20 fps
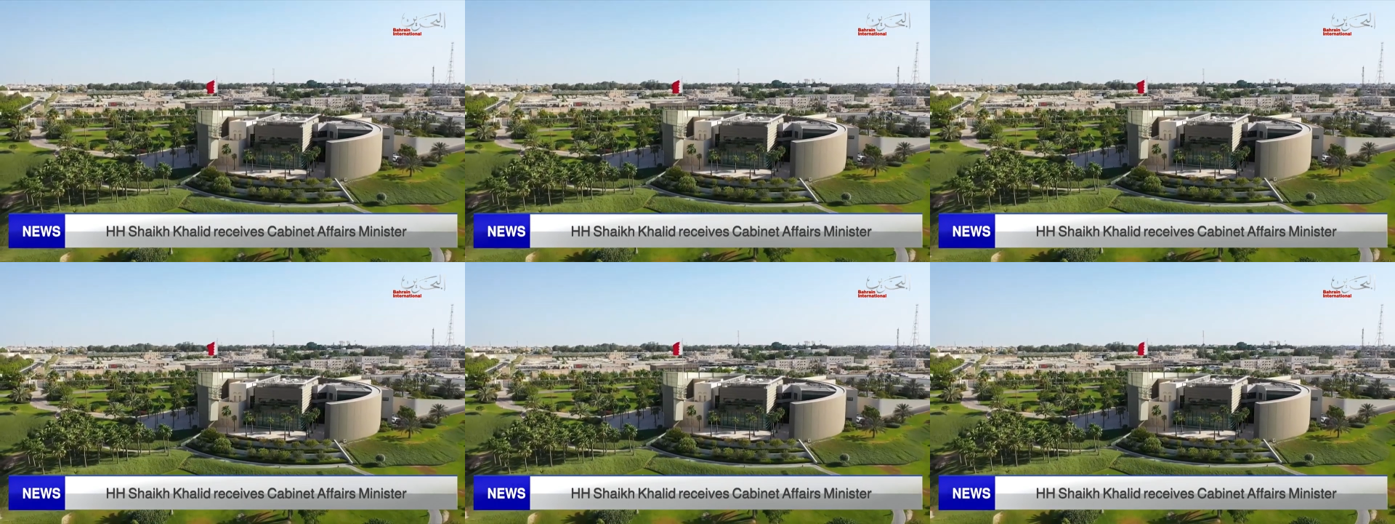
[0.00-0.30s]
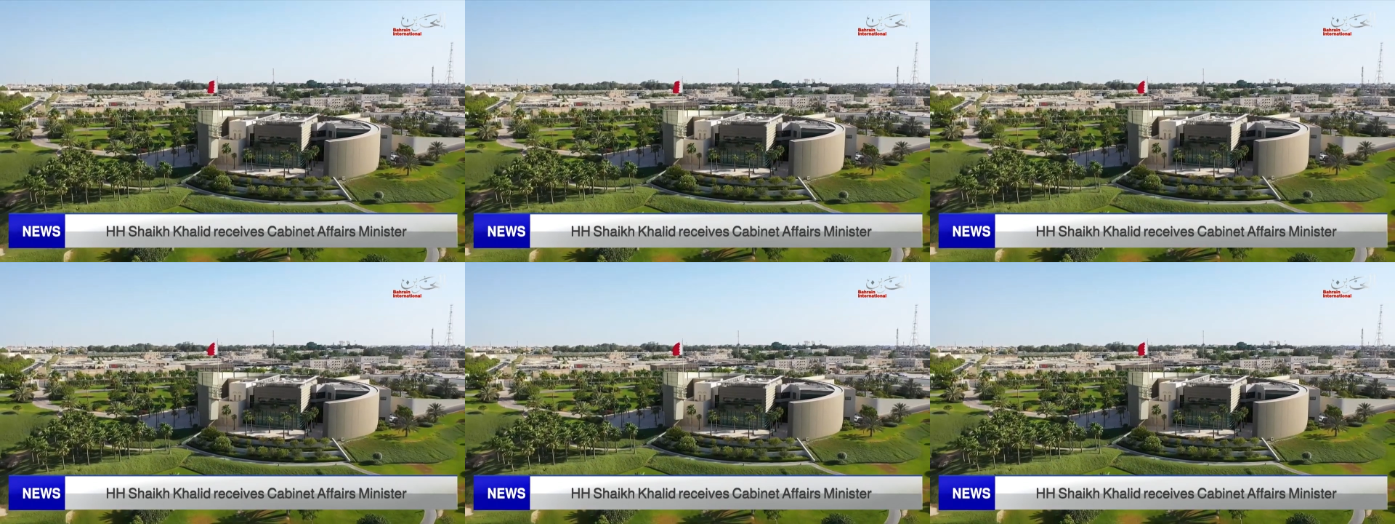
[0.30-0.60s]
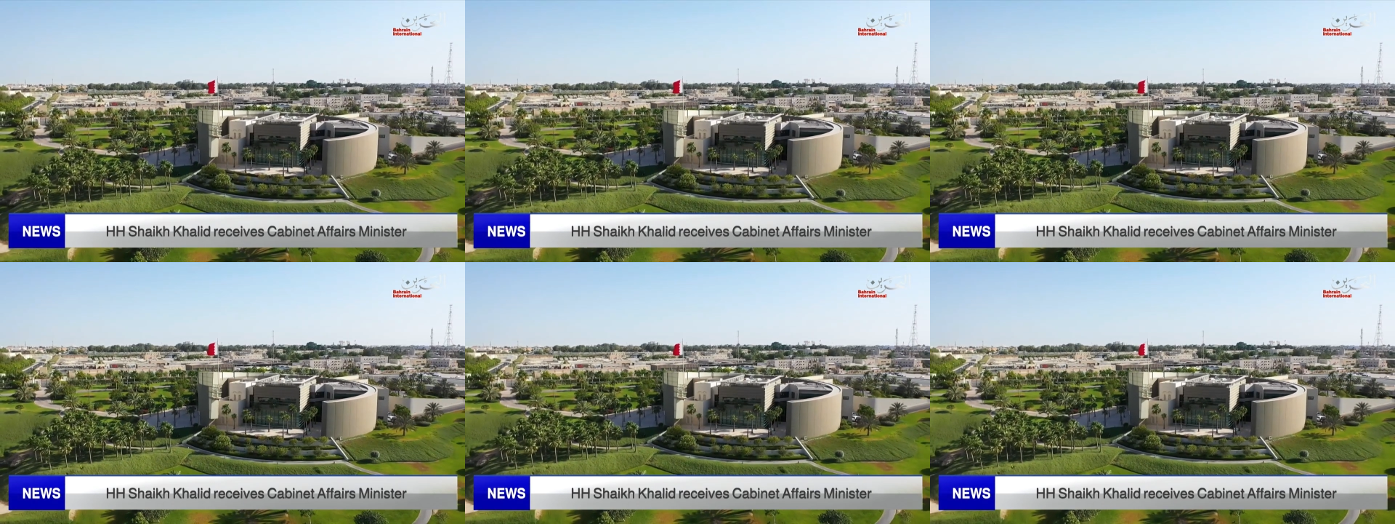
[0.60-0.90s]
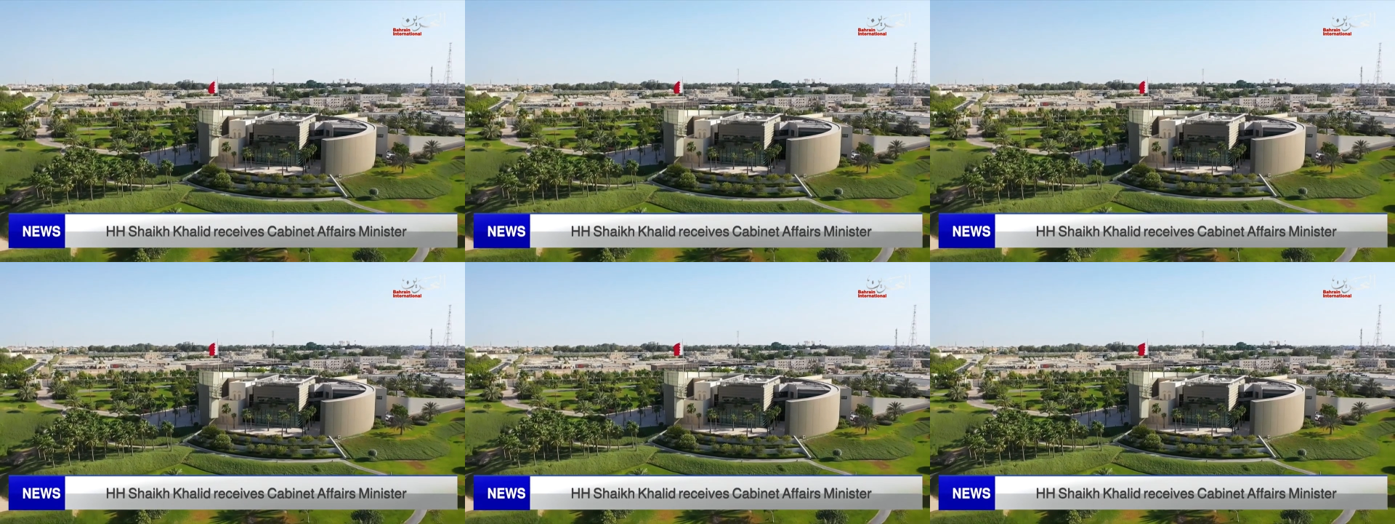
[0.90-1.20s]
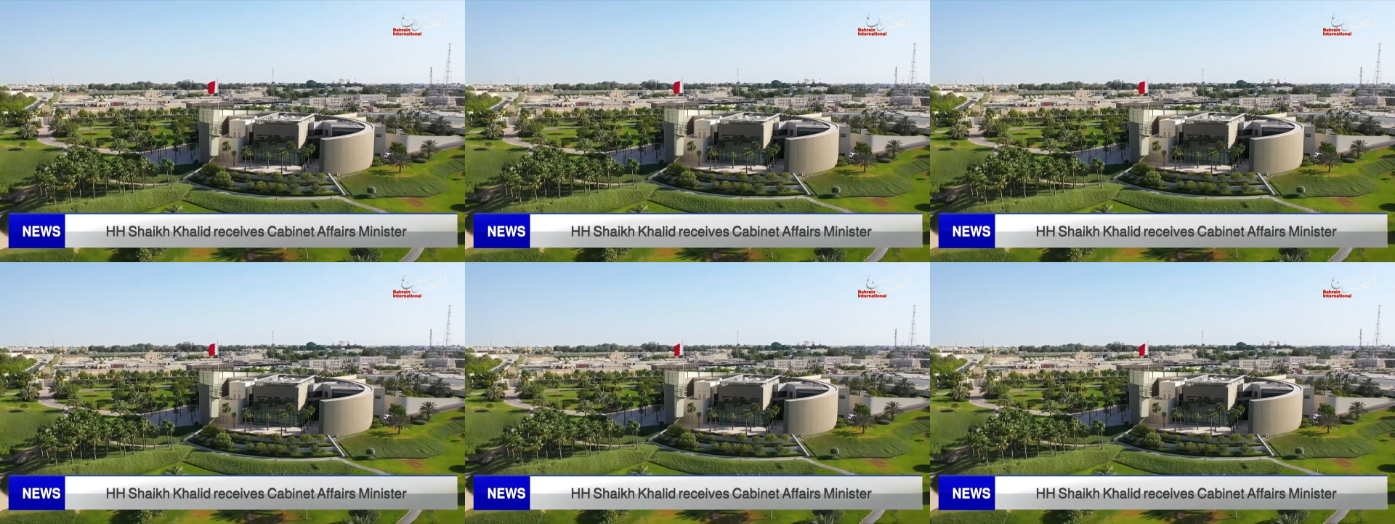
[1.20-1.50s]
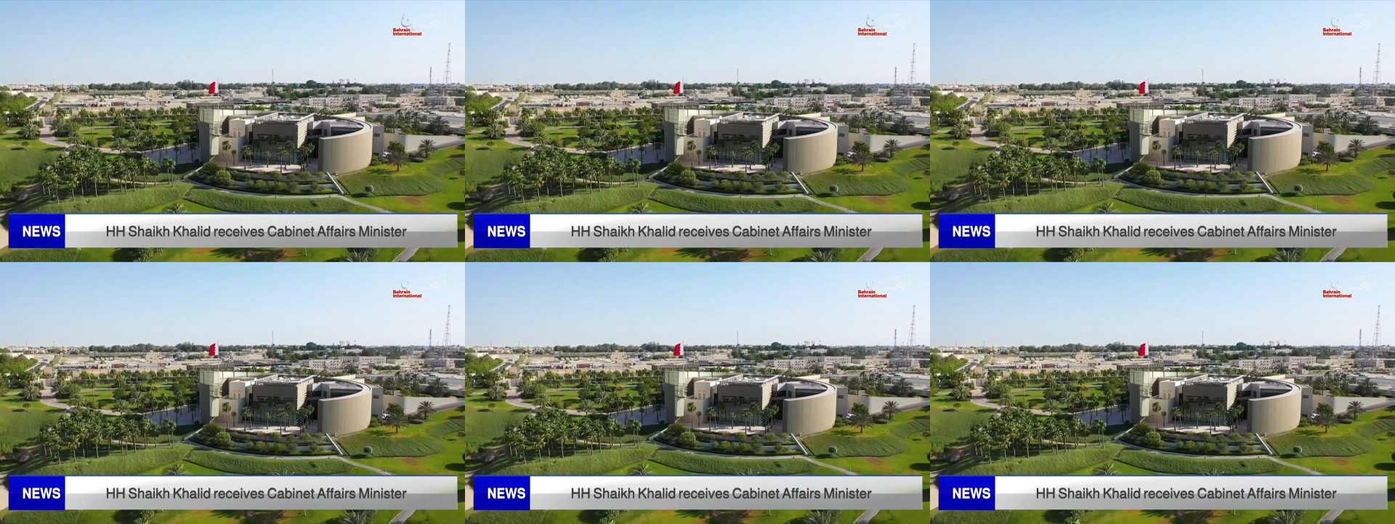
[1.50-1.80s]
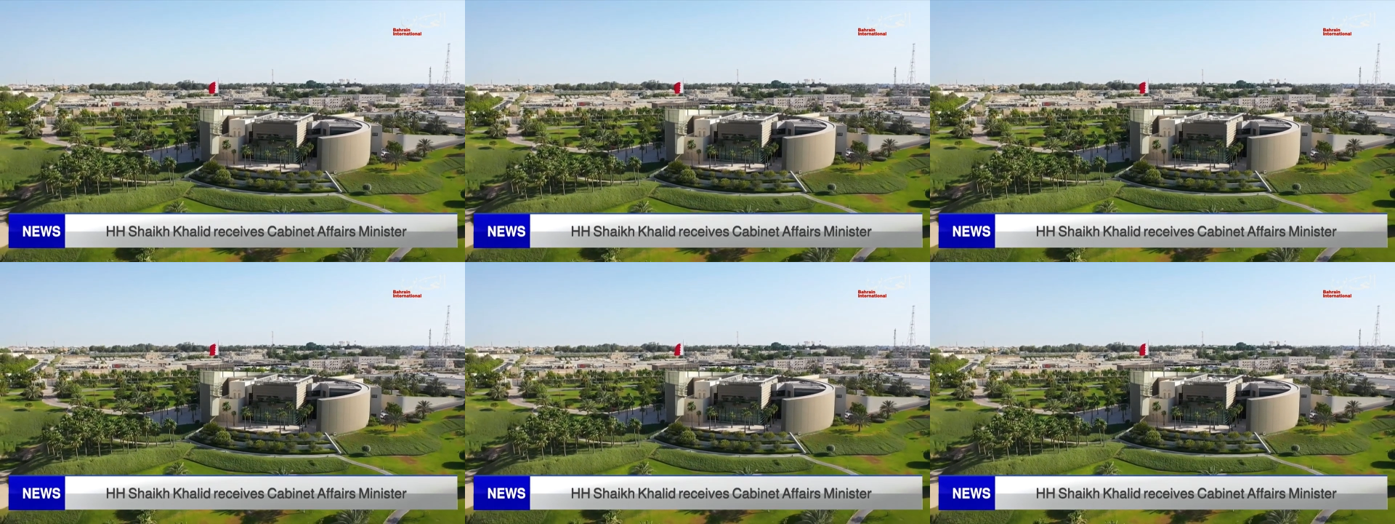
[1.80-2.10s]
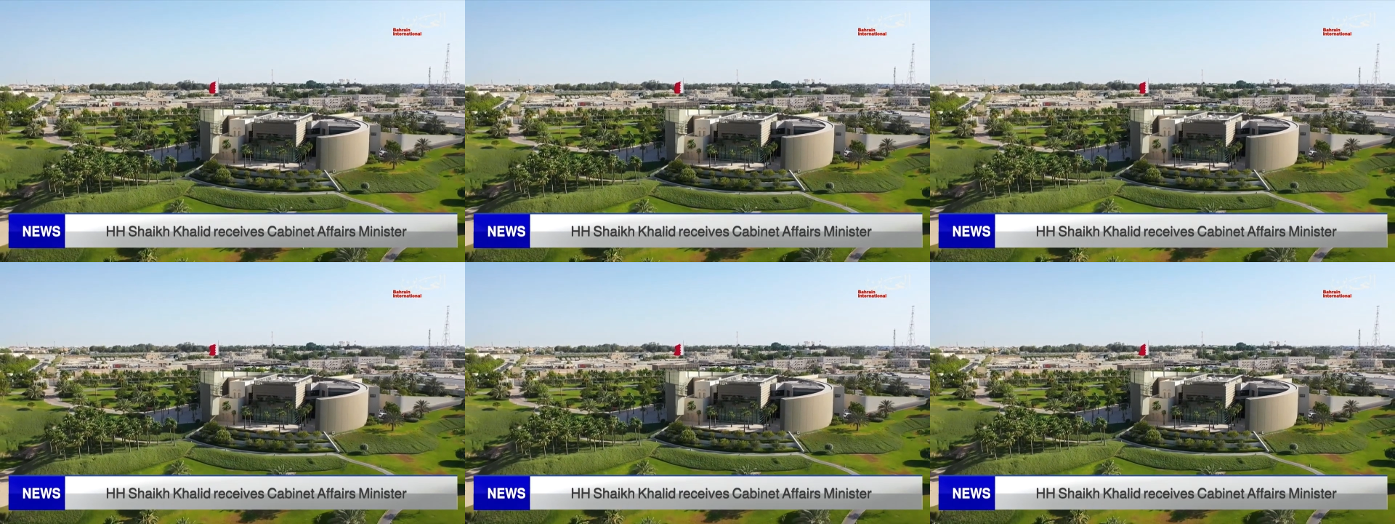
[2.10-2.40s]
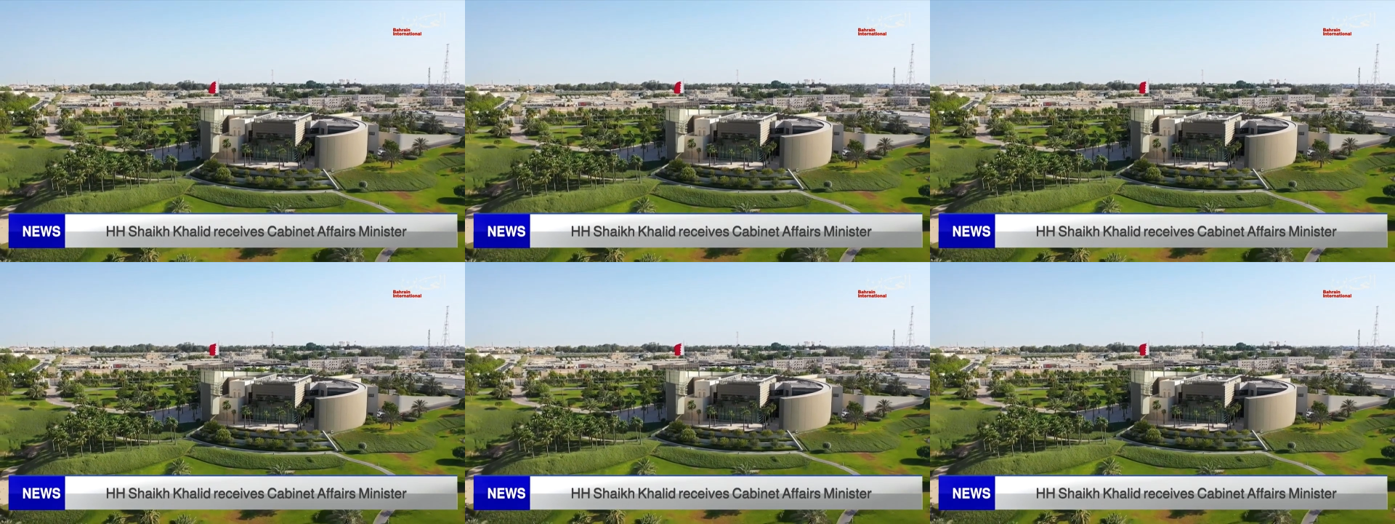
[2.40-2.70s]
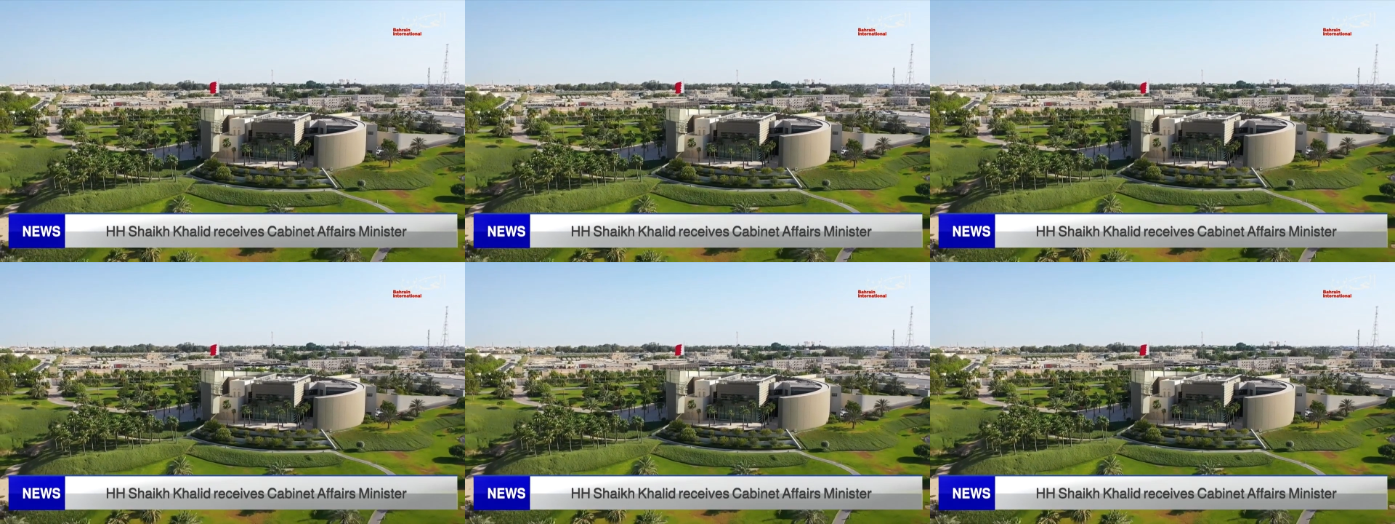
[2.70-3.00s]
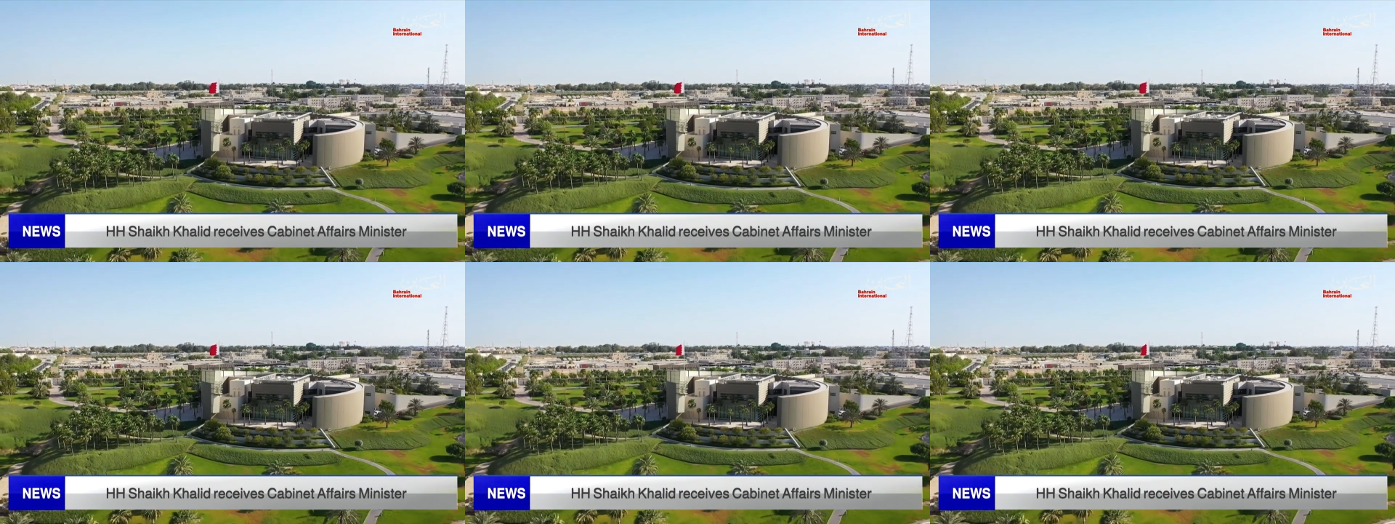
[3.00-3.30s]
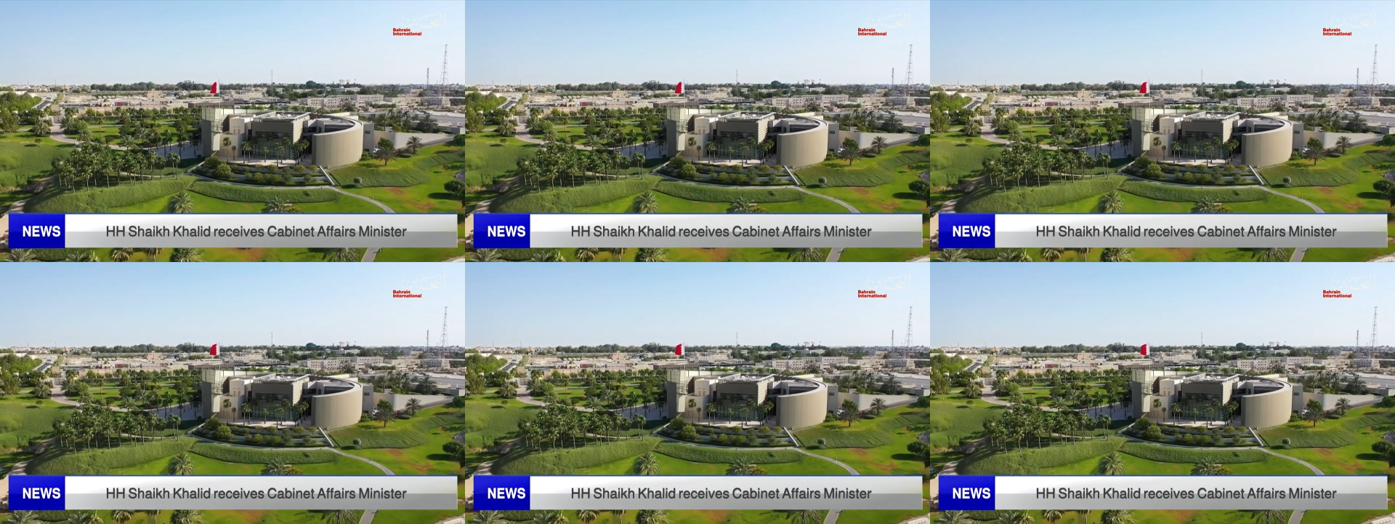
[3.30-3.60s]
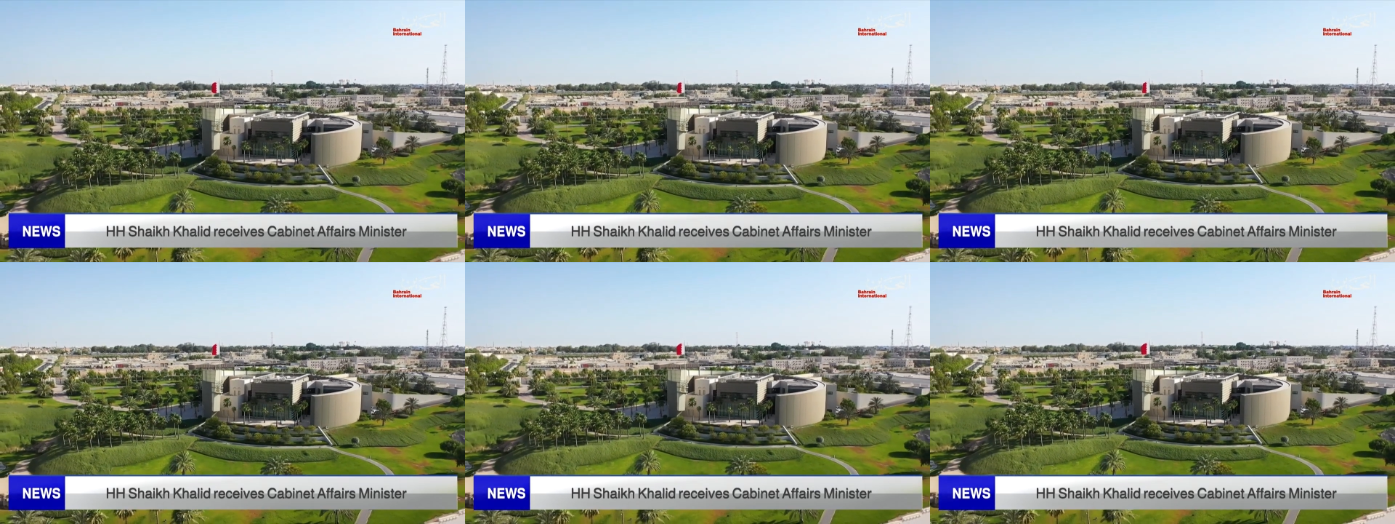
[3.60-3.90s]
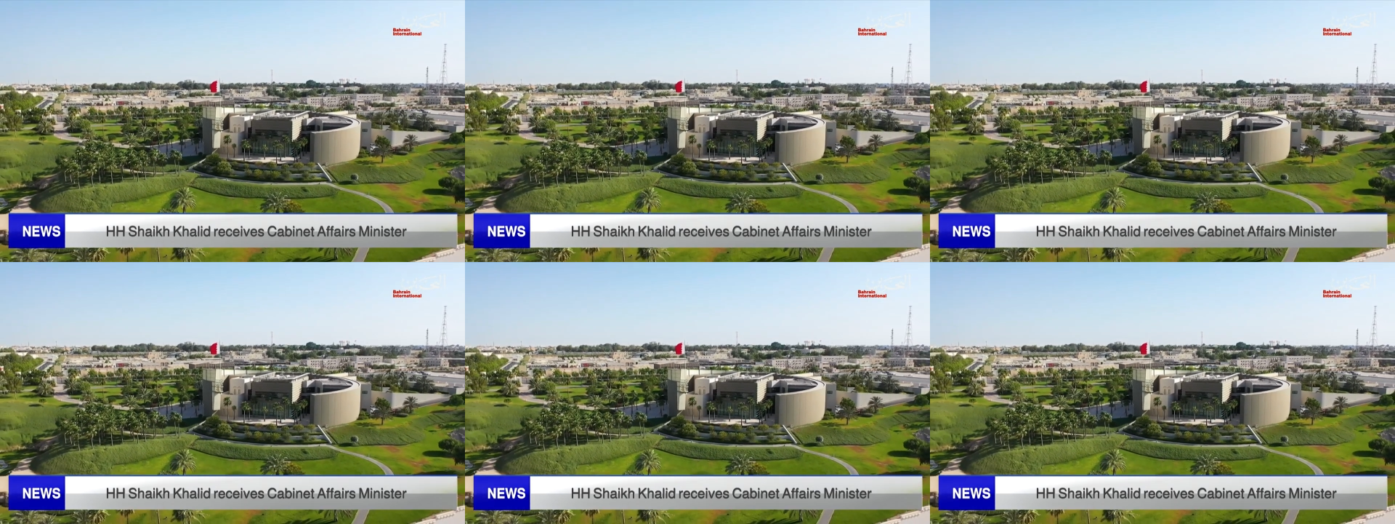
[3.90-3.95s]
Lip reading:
[unreadable: no face in view]